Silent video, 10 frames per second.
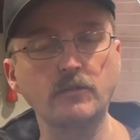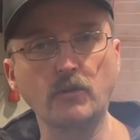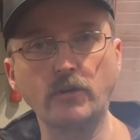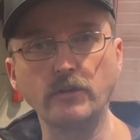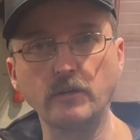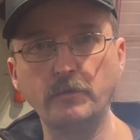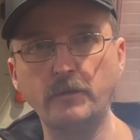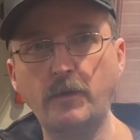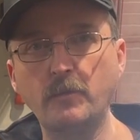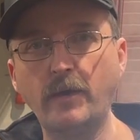learned a little bit
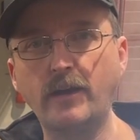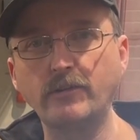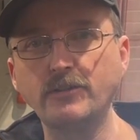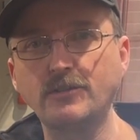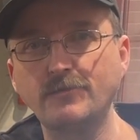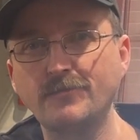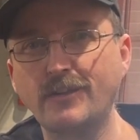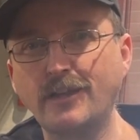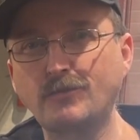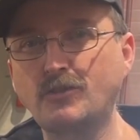about batteries.
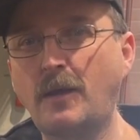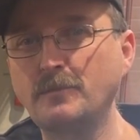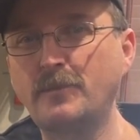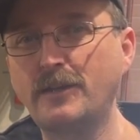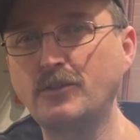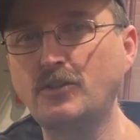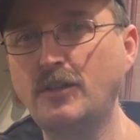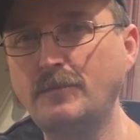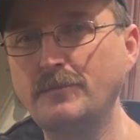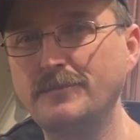Thanks for stopping by the
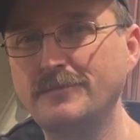shop.